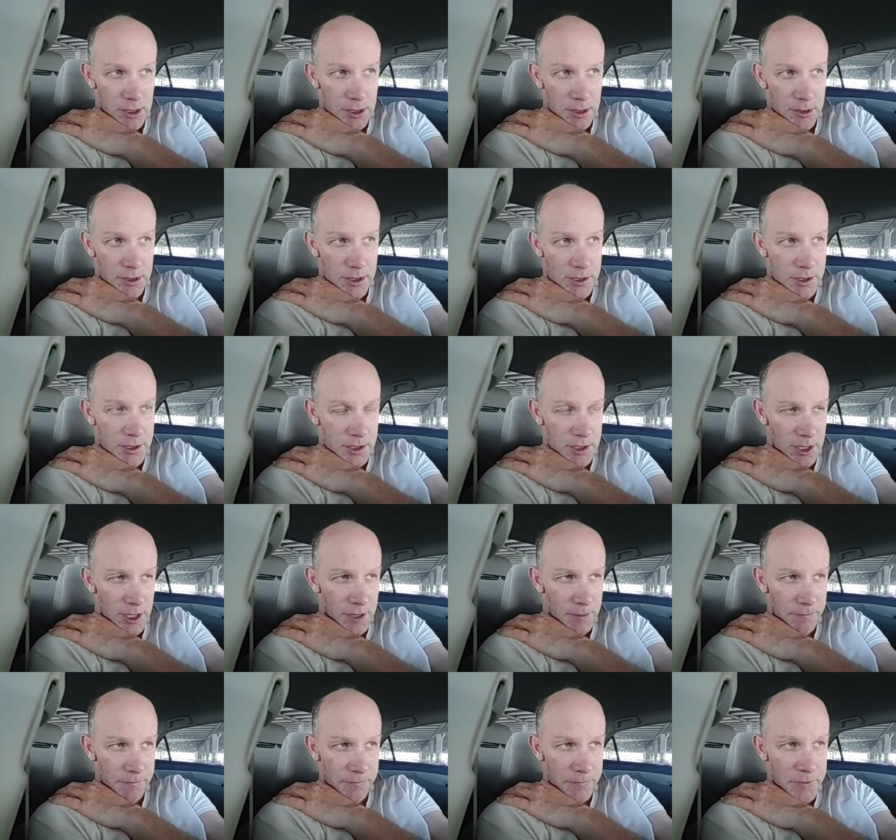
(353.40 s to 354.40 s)
this
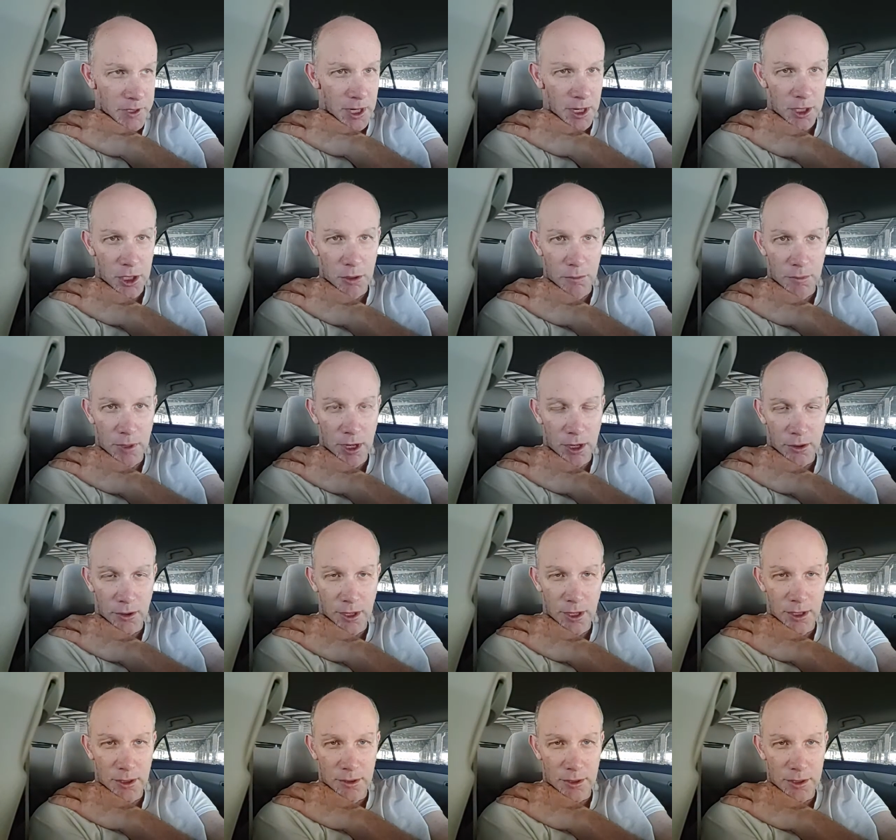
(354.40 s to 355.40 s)
um,
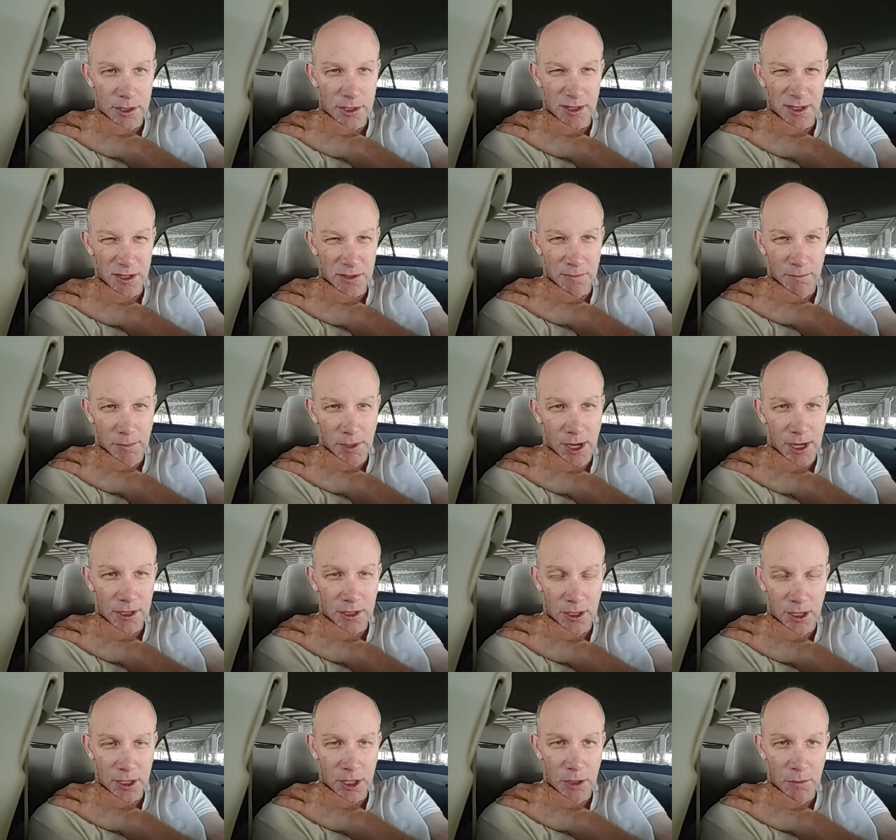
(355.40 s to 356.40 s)
documentary, this this mock
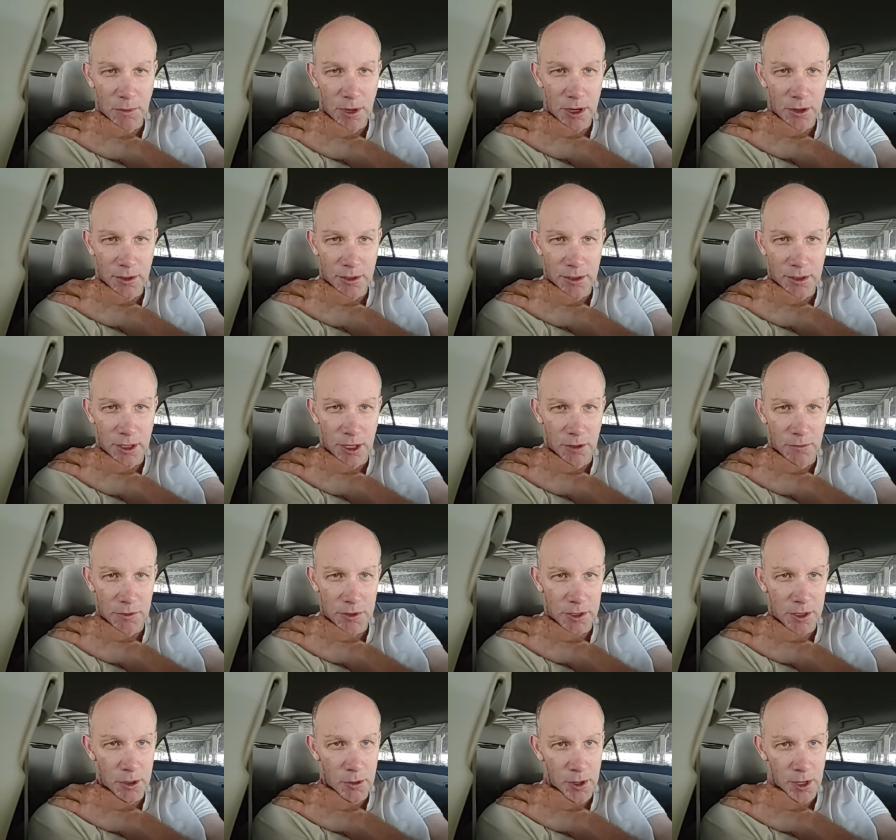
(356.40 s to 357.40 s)
documentary that he
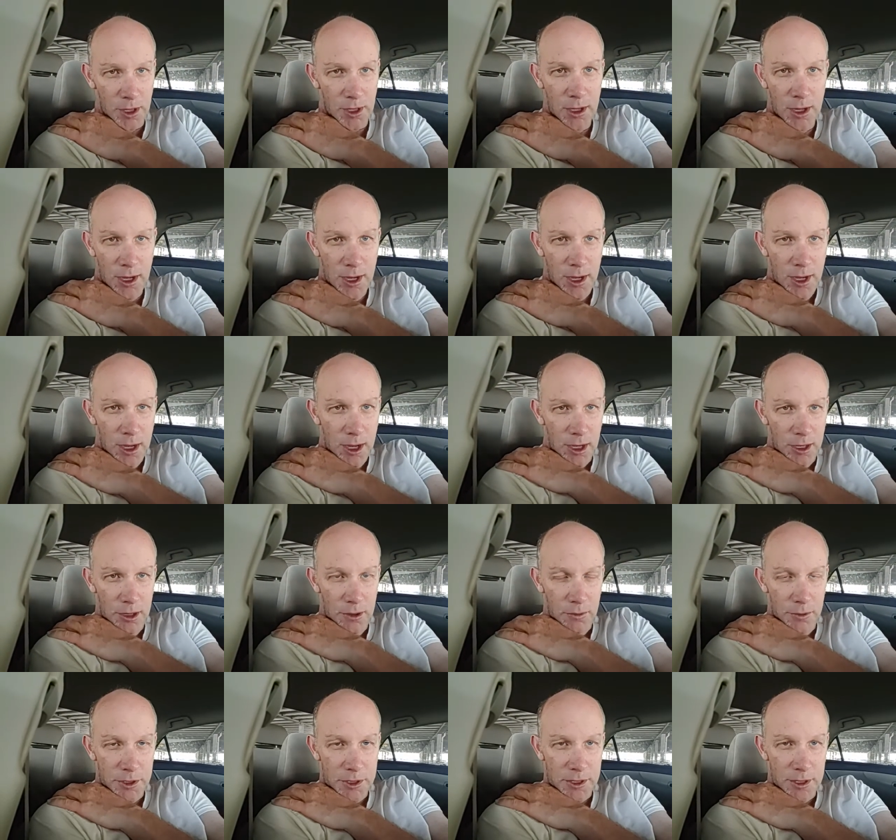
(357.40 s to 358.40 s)
was doing, and
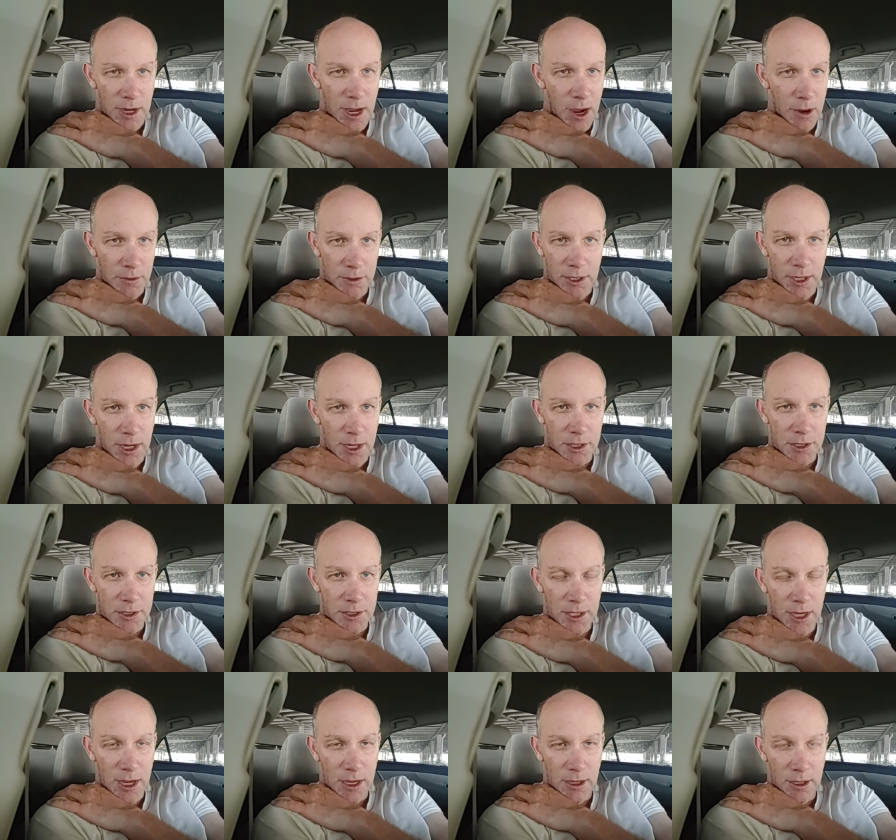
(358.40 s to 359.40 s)
it was
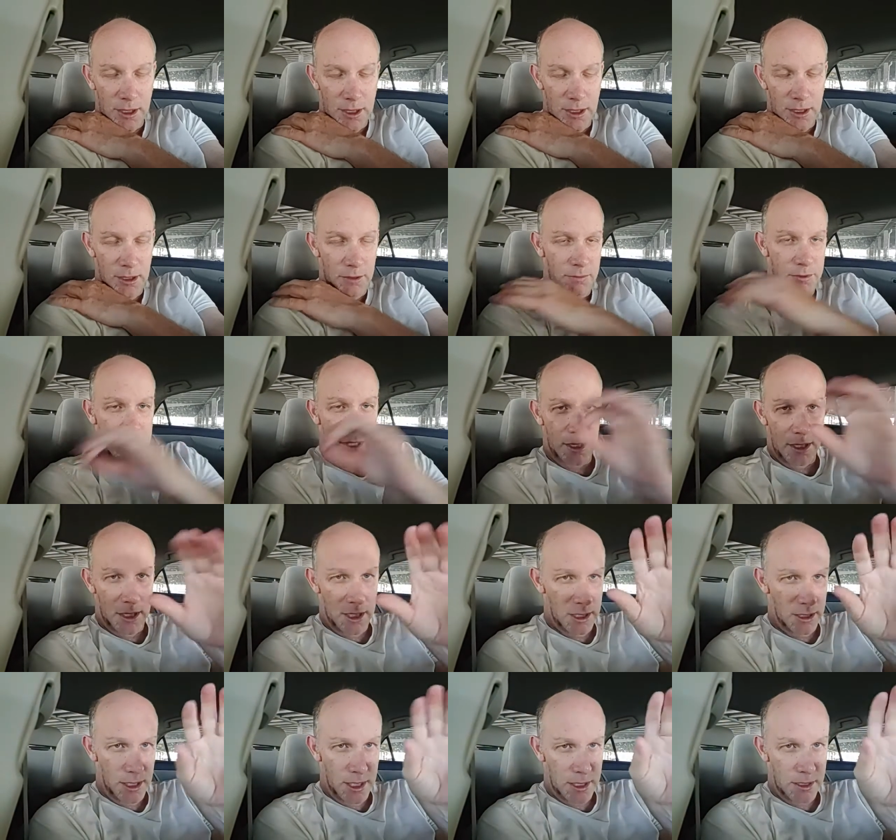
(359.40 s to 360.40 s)
outtakes. Take uh, it was
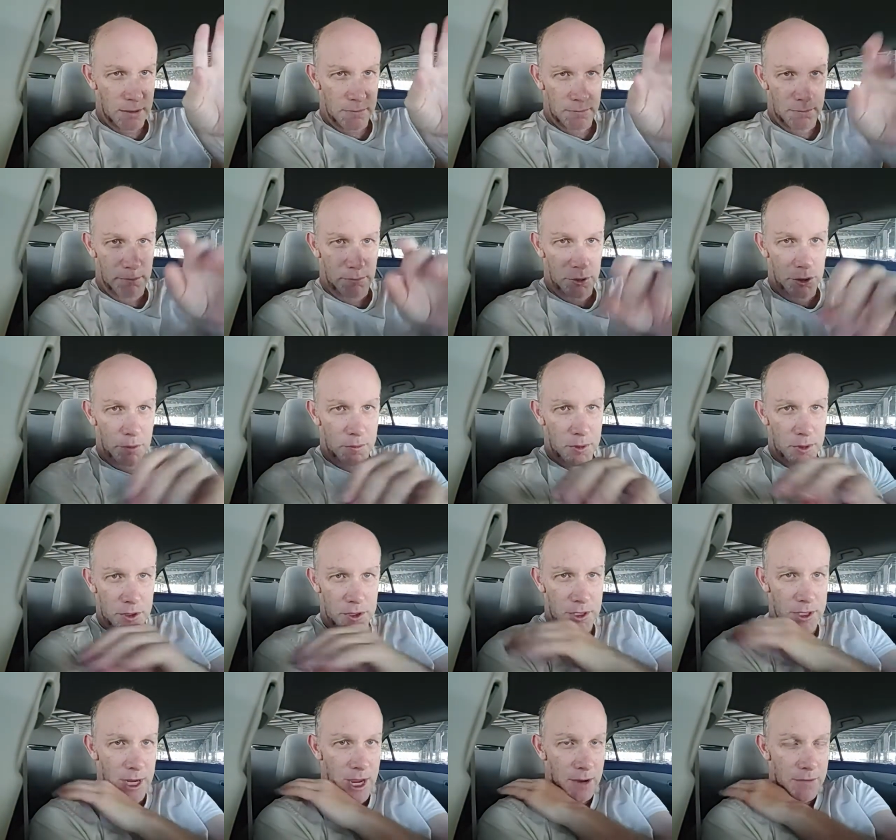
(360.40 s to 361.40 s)
uh, like
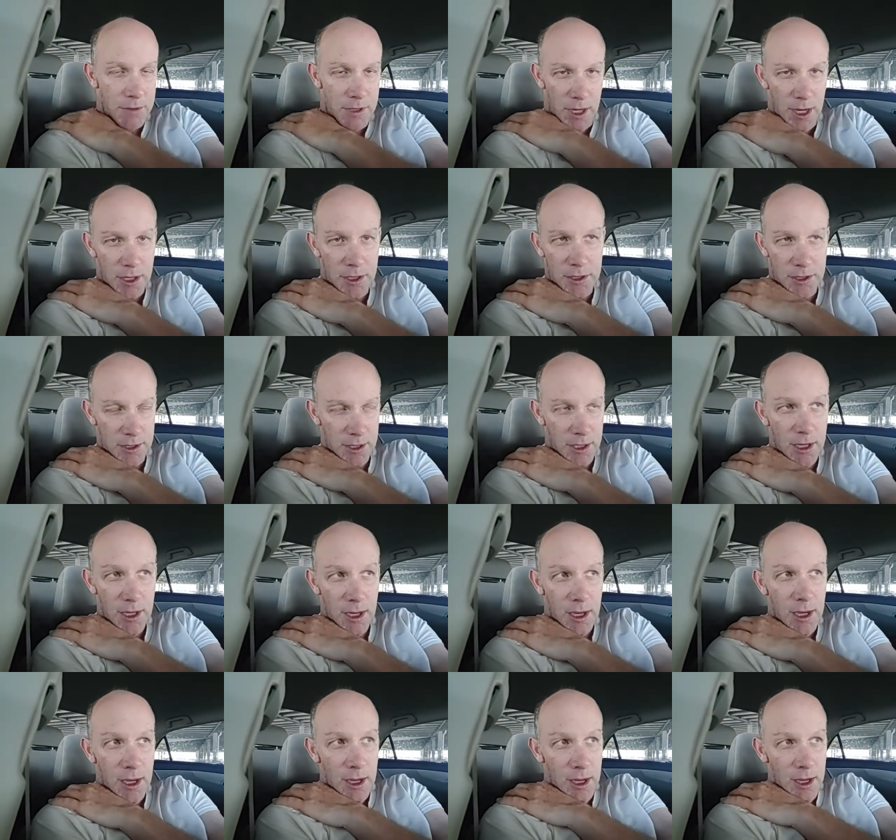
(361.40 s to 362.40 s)
bloopers and outtakes
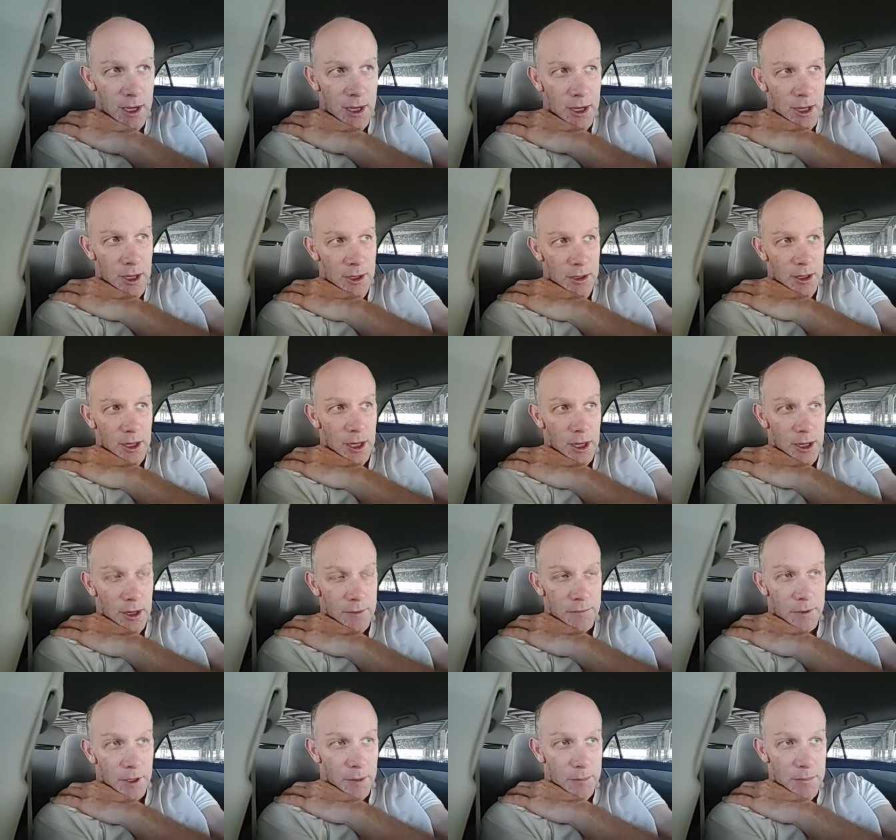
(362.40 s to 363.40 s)
uh,
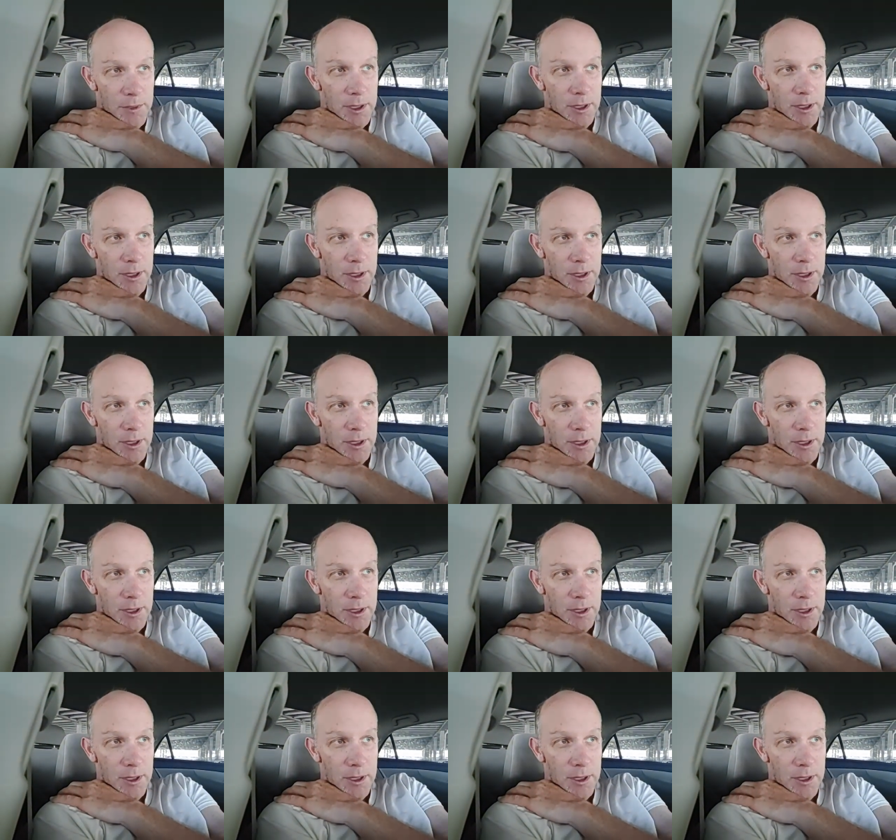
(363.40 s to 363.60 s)
from